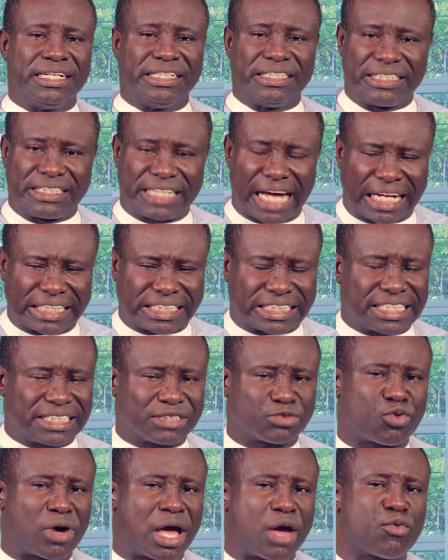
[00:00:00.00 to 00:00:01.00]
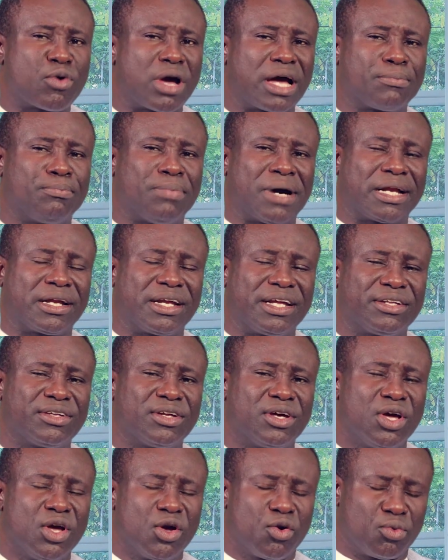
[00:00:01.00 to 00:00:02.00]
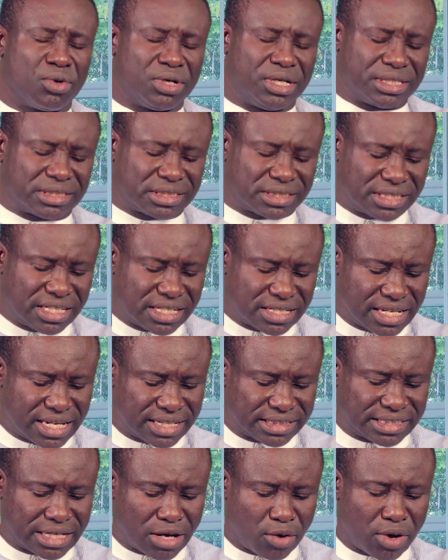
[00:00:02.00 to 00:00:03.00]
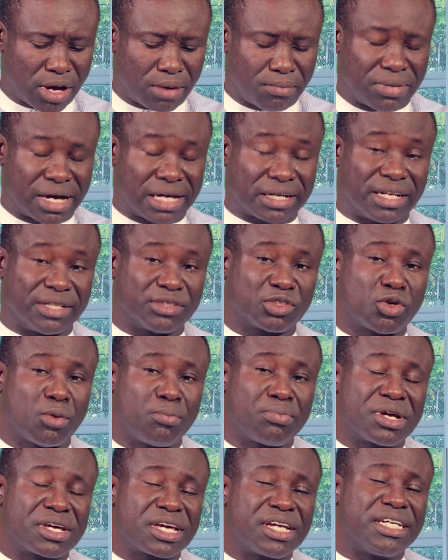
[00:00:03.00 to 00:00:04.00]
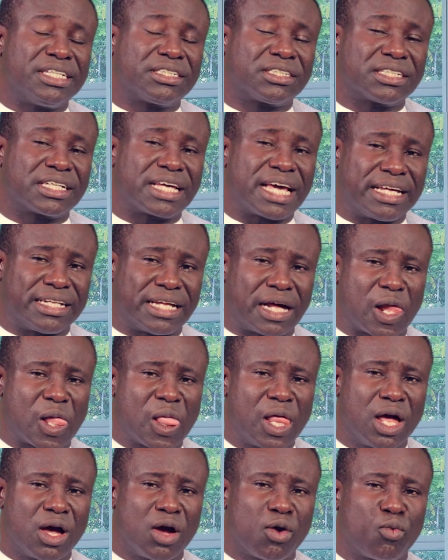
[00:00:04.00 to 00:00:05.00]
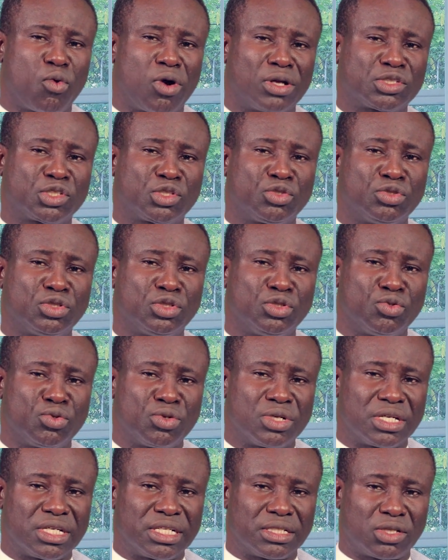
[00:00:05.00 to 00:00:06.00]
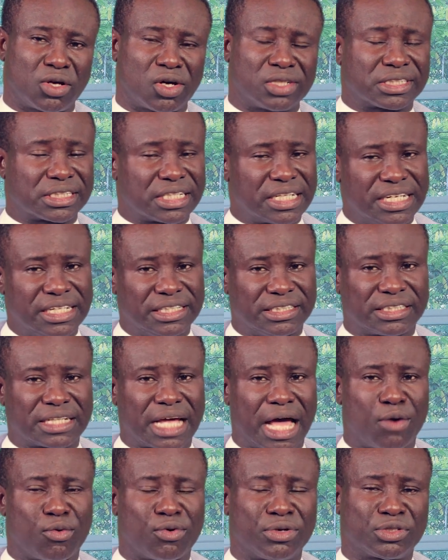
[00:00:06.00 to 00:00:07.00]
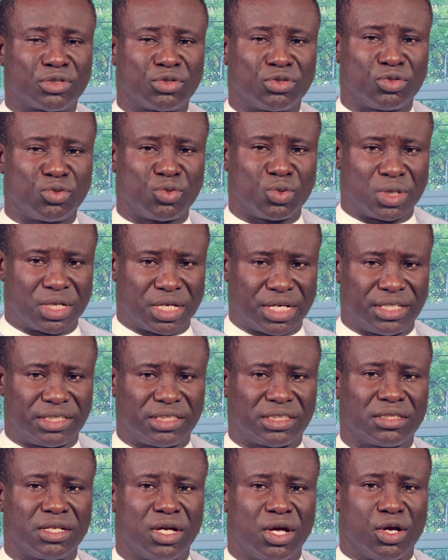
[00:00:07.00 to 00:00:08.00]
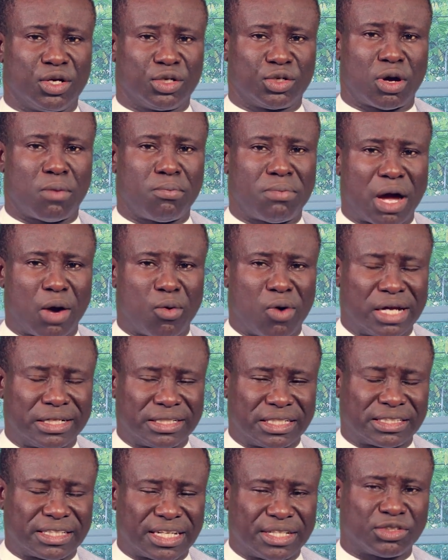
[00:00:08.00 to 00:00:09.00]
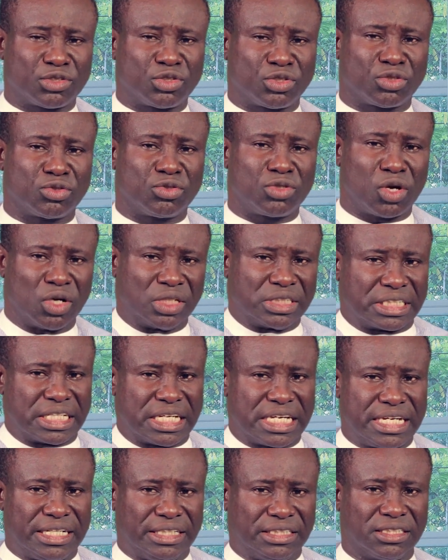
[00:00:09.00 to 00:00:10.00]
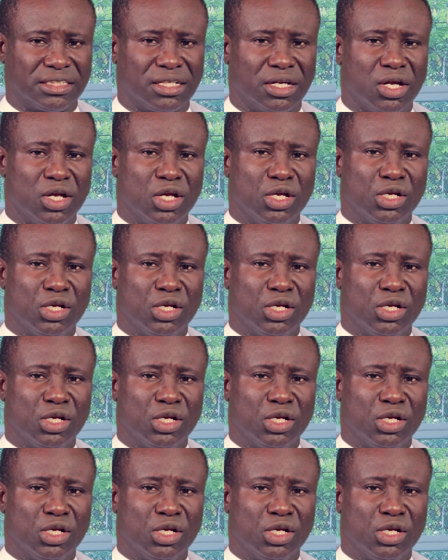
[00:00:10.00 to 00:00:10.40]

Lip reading: That is why we are battling with the sickness that we are battling. So bringing it together, what should you not eat and what should you eat? Number one, the things you should not eat.